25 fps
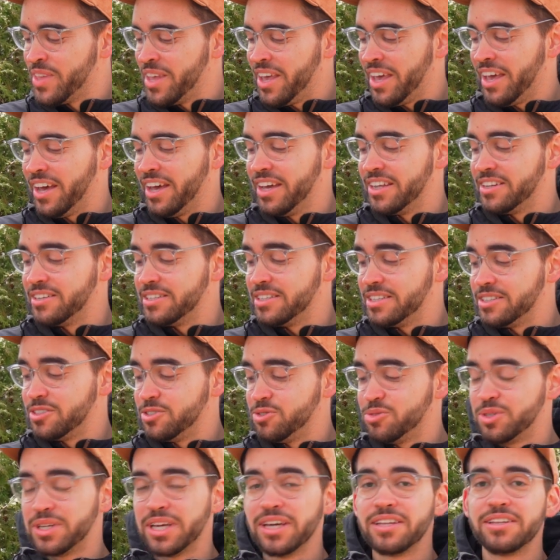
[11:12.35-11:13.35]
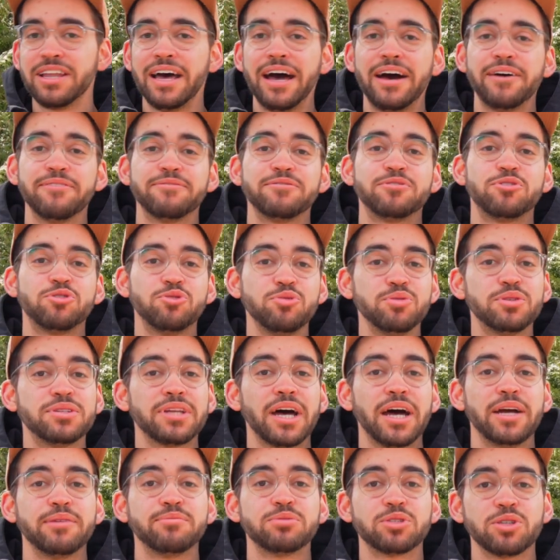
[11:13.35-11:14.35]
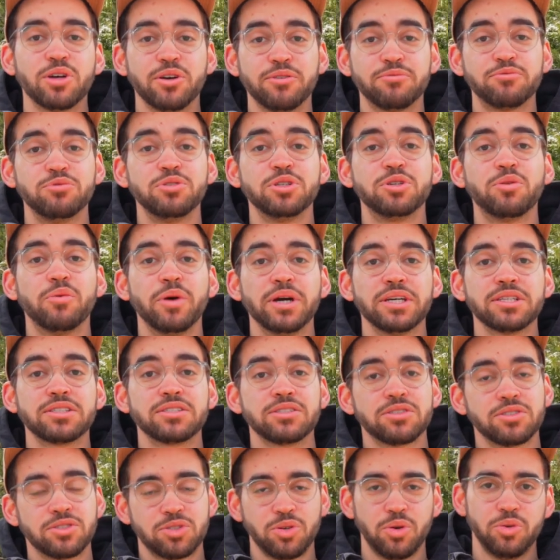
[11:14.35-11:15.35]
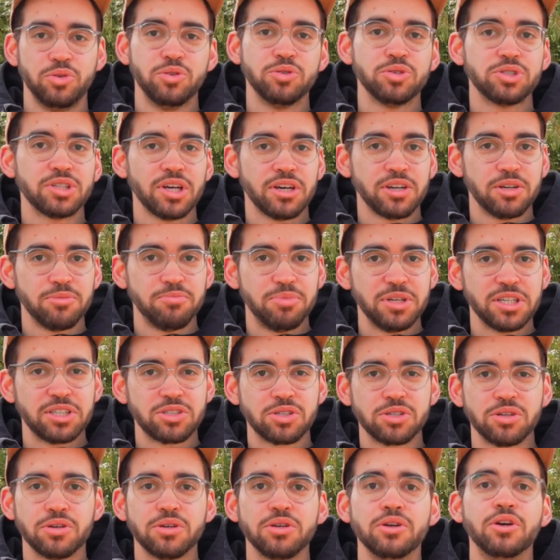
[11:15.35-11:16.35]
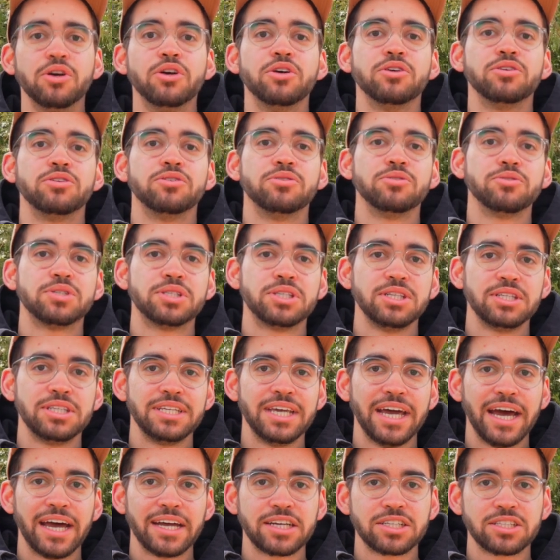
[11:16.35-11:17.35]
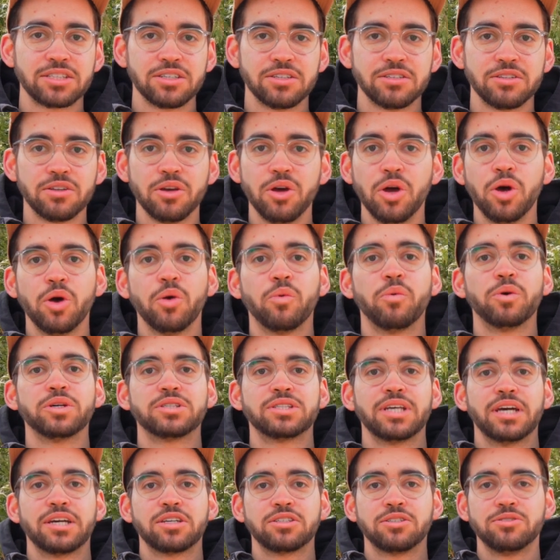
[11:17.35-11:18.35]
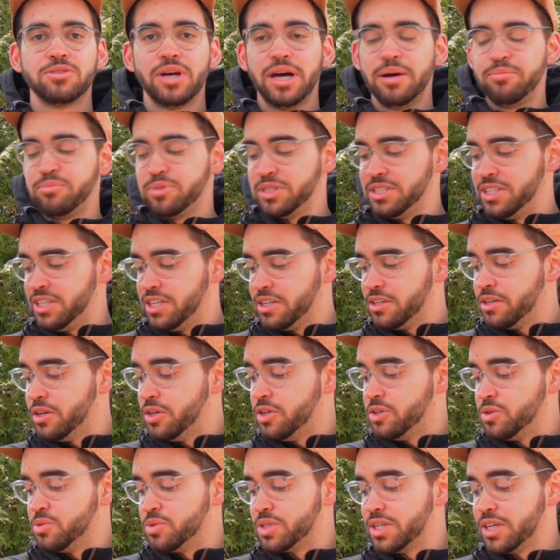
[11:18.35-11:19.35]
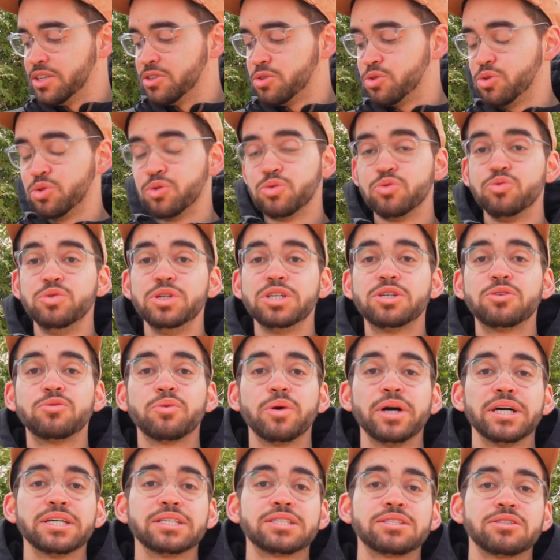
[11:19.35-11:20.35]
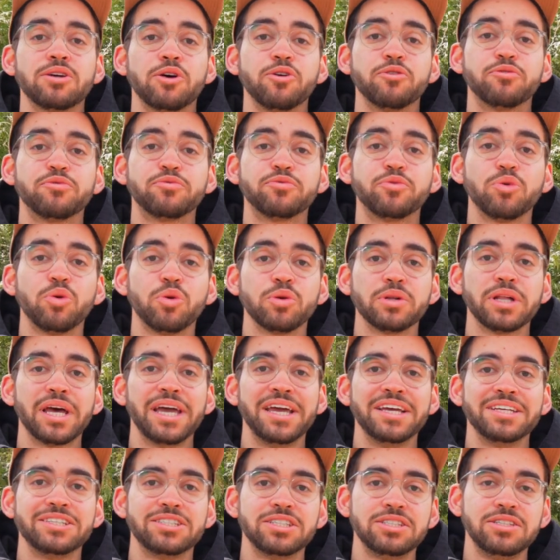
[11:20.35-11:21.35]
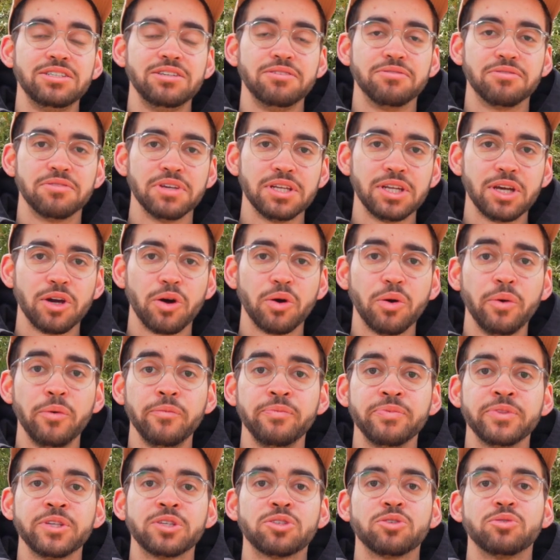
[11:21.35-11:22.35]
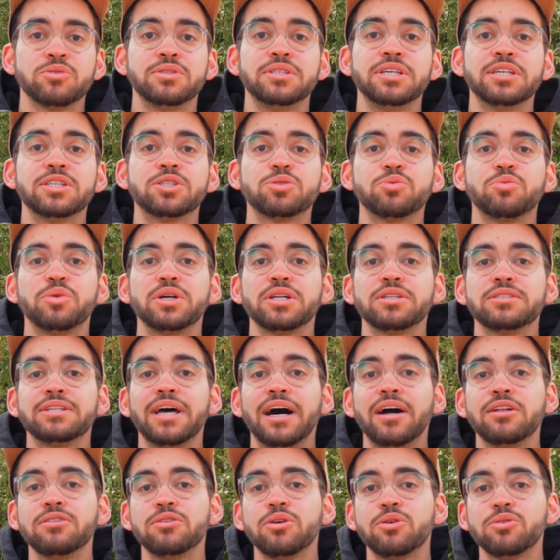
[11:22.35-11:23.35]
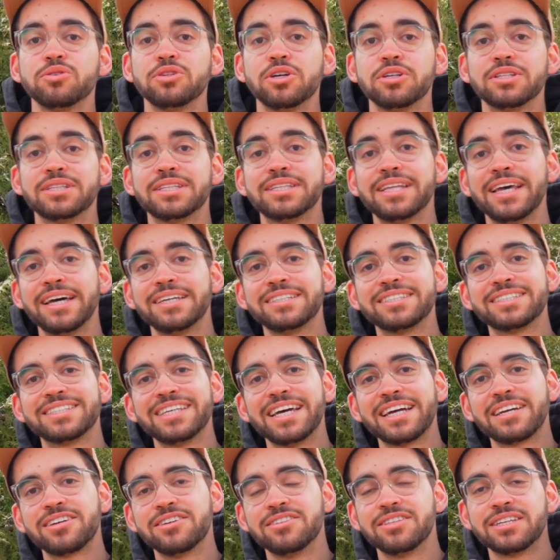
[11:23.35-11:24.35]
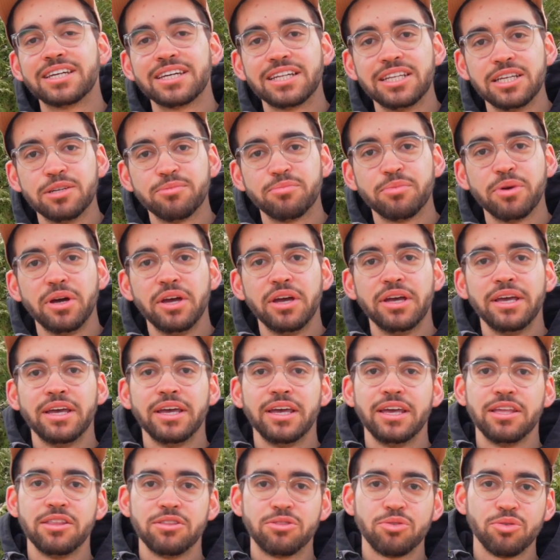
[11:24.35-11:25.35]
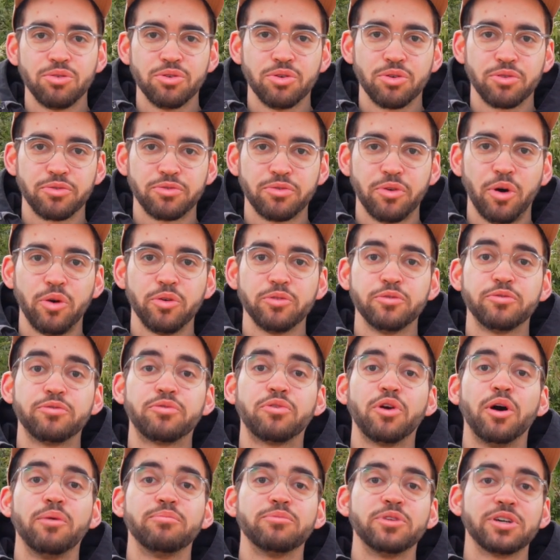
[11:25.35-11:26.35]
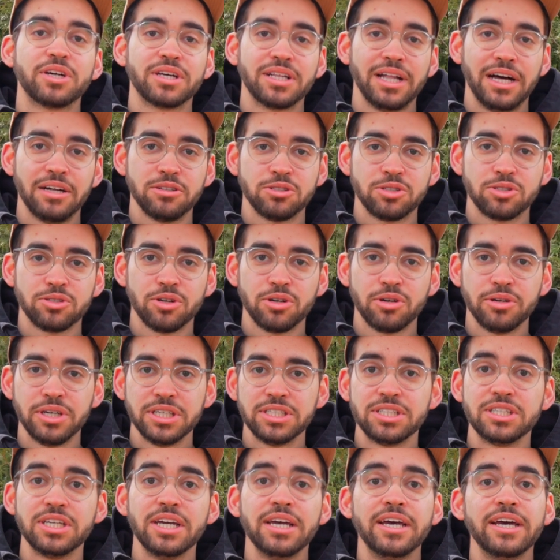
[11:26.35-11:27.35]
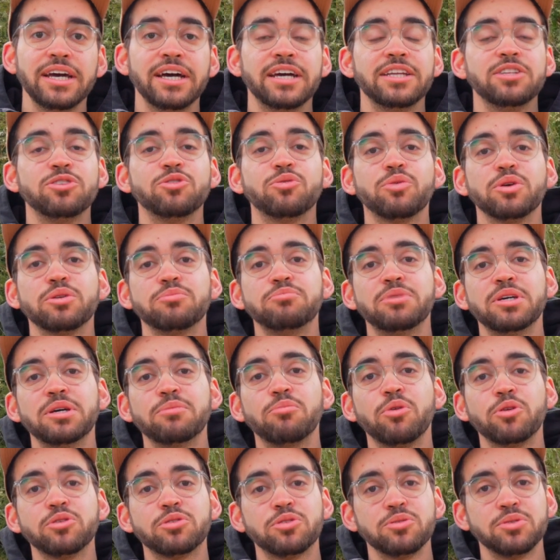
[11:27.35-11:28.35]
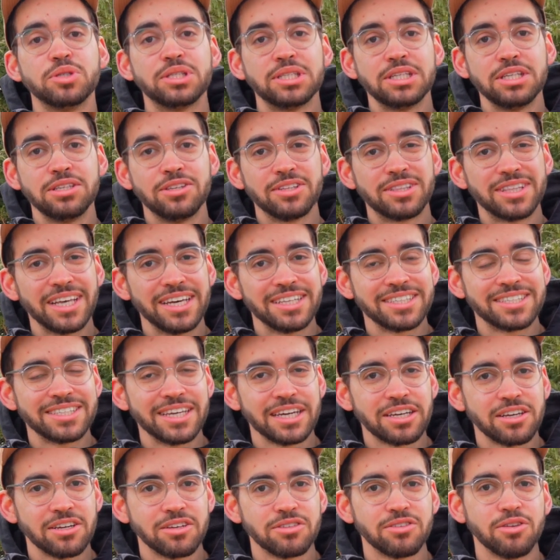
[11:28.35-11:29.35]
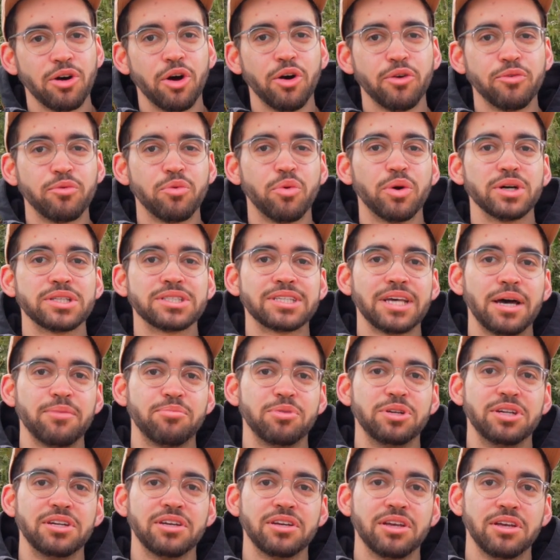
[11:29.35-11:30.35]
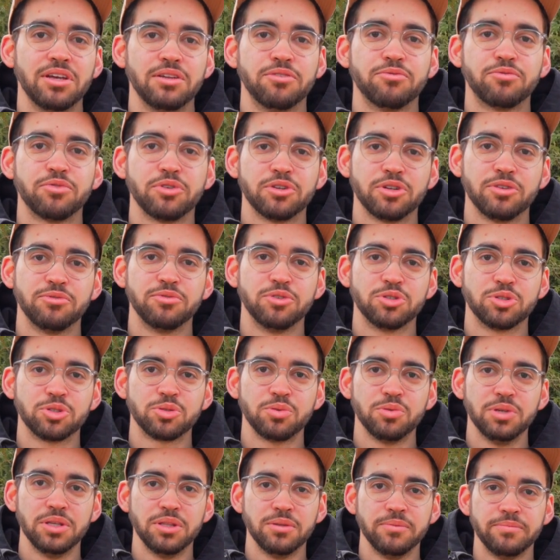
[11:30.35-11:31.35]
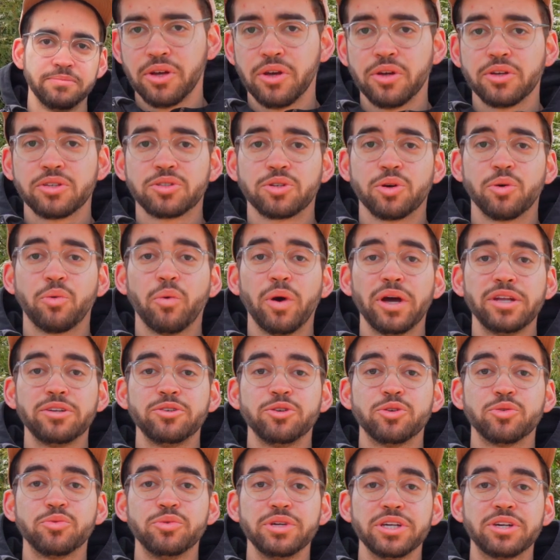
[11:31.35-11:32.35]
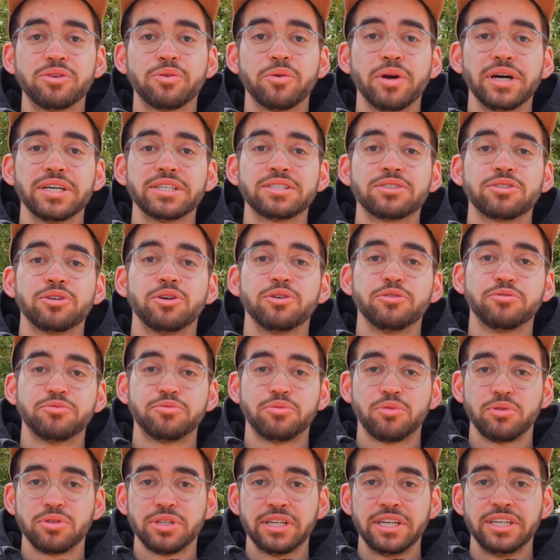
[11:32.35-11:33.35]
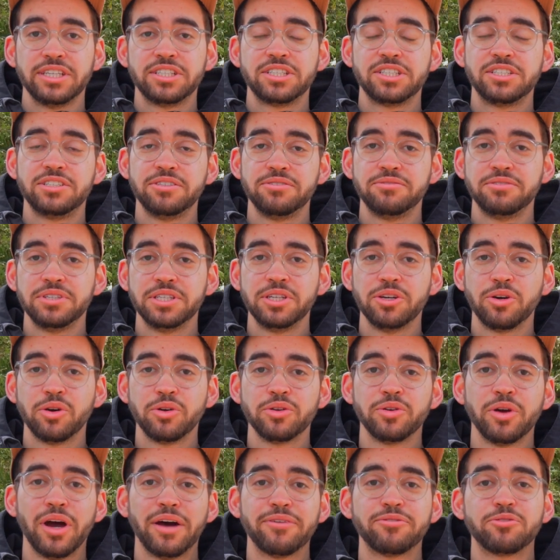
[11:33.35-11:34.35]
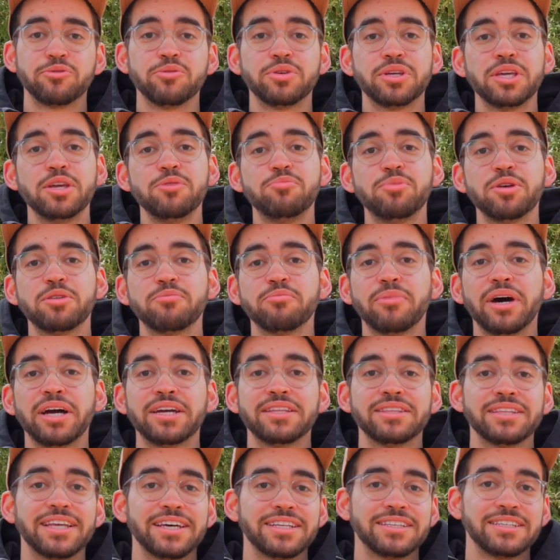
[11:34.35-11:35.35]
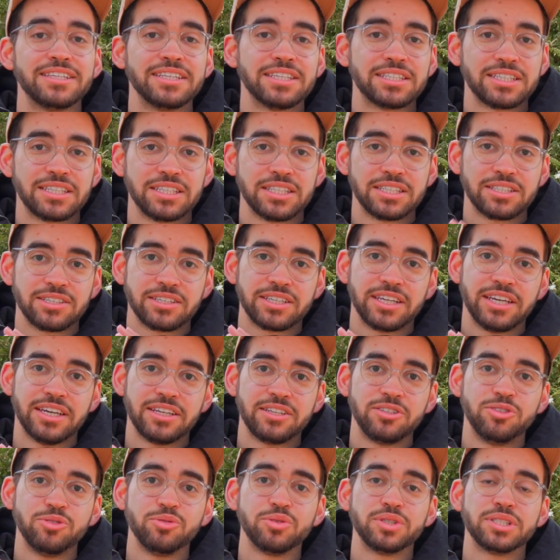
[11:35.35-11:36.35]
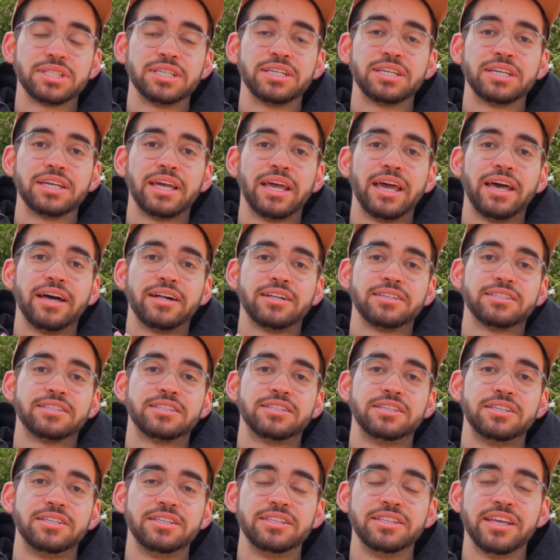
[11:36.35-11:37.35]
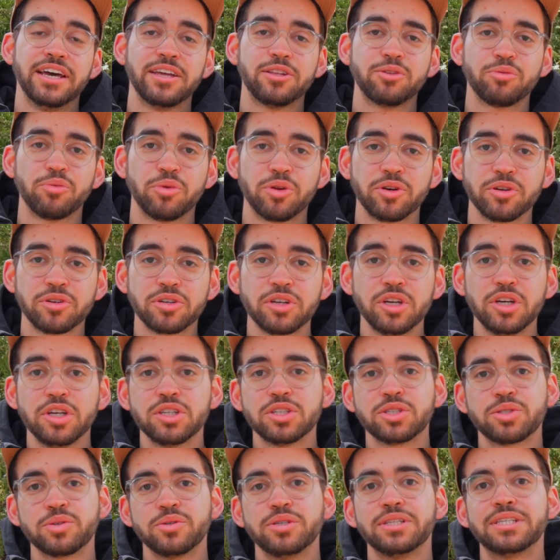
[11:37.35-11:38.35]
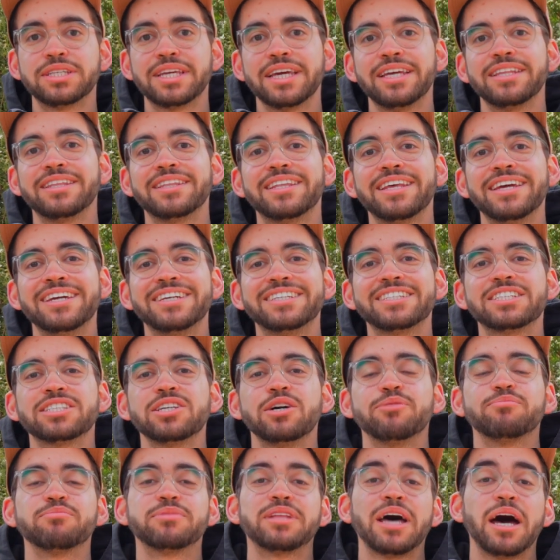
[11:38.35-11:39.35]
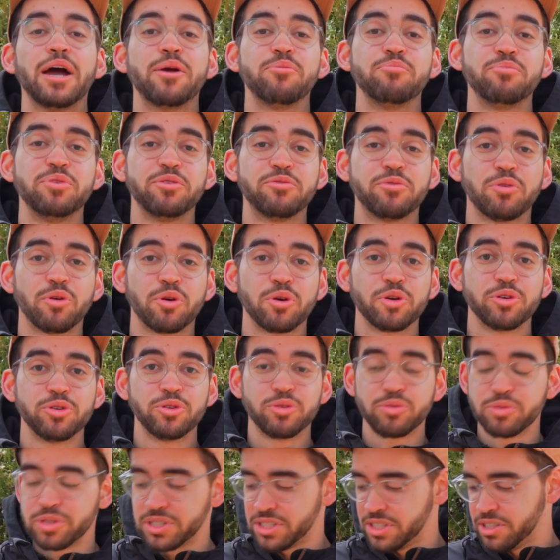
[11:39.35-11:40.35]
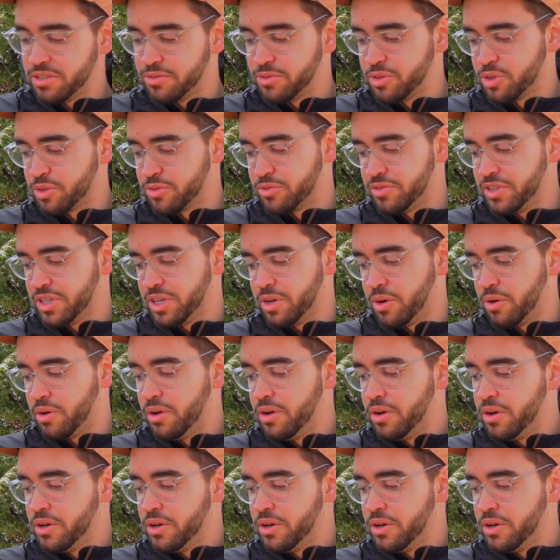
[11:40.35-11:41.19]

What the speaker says: And you can have two types of requests. So you saw the picture, you see the action, what's actually happening. You can do request a full HD video. So this will download a 10-second clip into your phone from the cloud storage, and you will be able to see the 10 seconds of what's happening in front of your screen. So when you request a full HD video, you have to keep in mind that this is again using LTE network, so it can take some time before you receive your video.